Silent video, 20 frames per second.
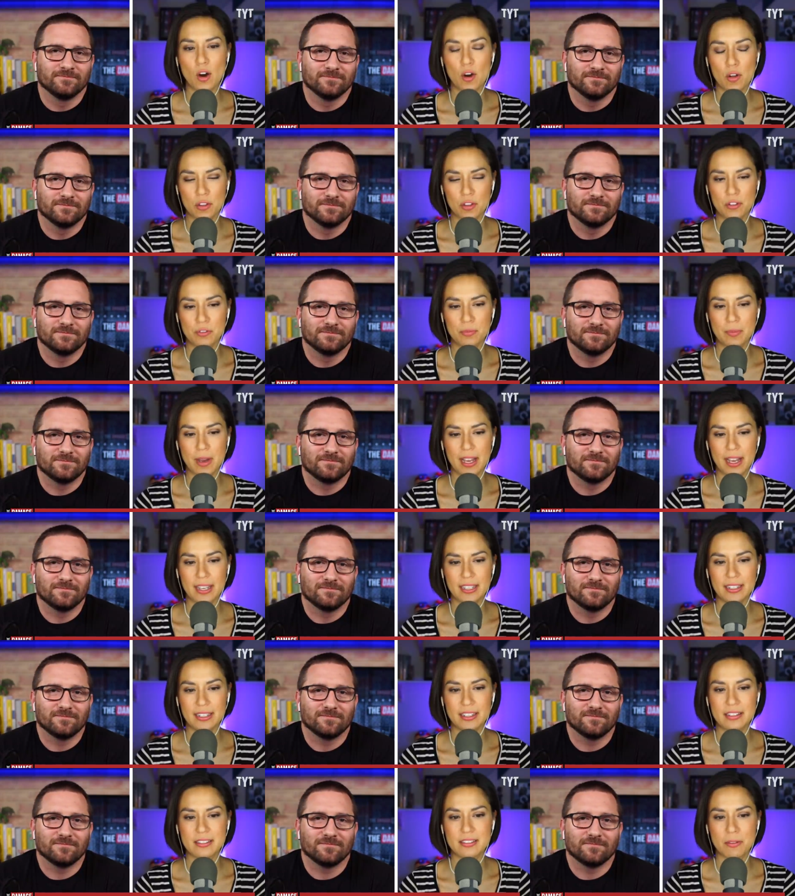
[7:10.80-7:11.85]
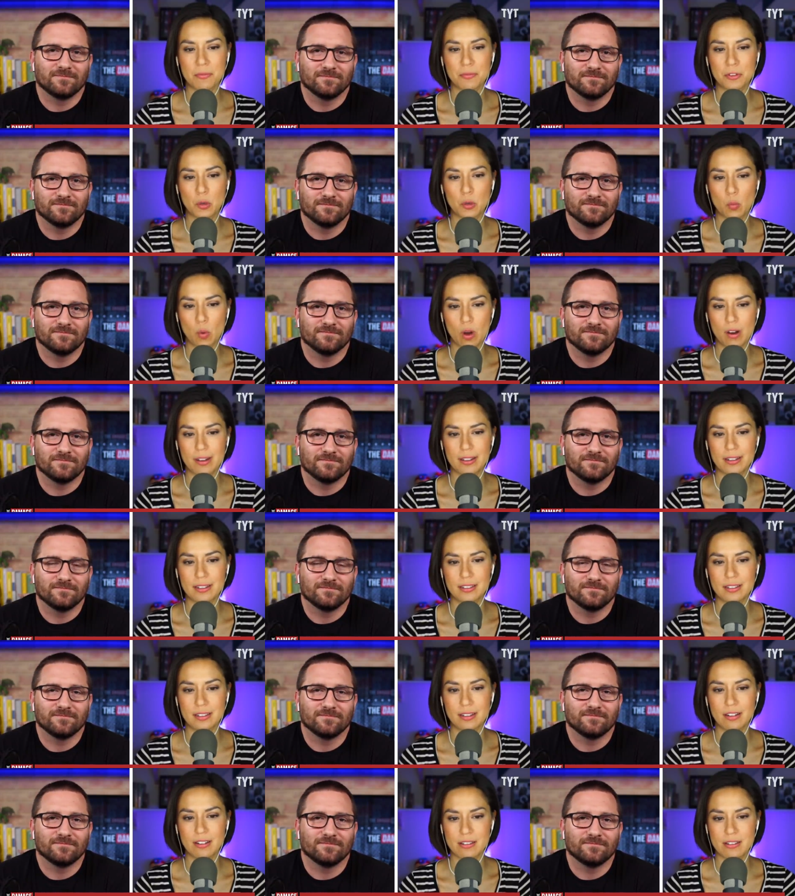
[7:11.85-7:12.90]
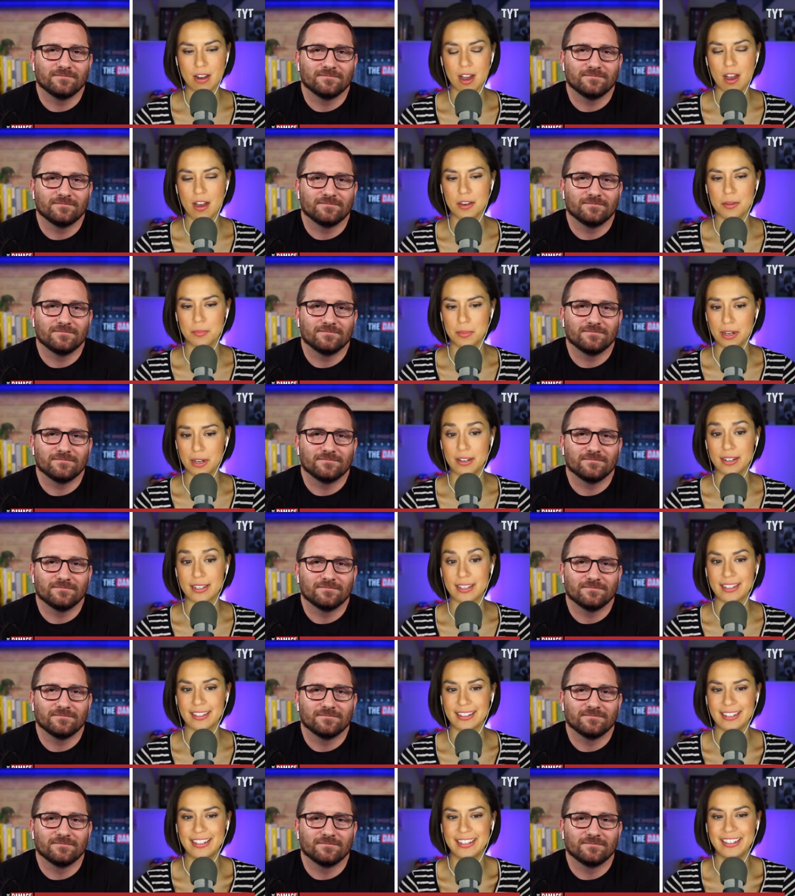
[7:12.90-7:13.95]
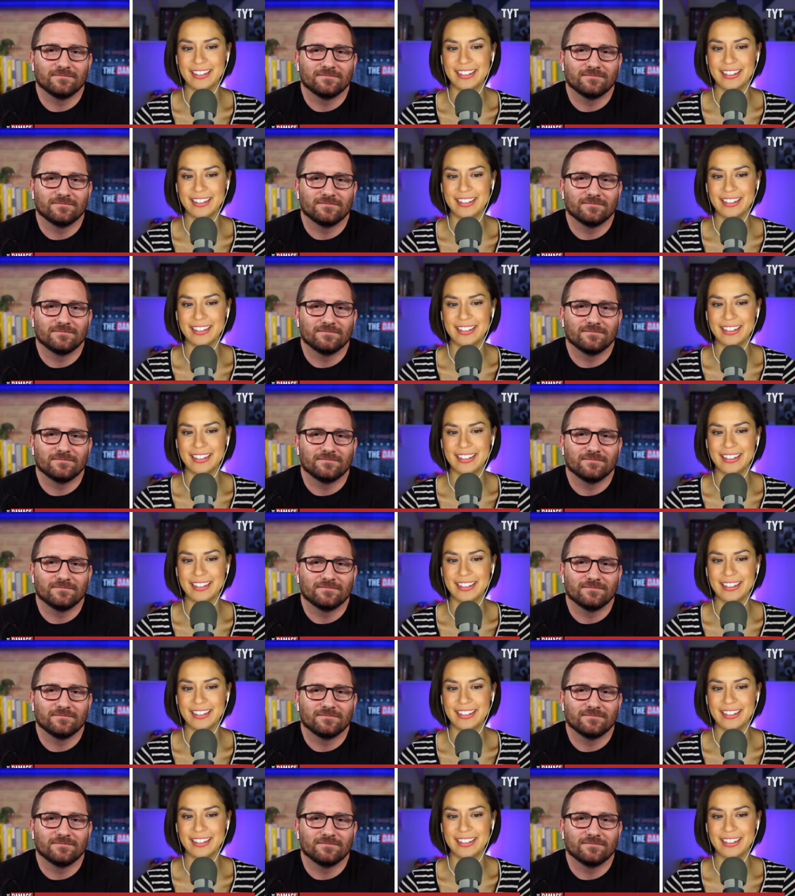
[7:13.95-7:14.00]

Speaker 1: all of mine except for one are not American.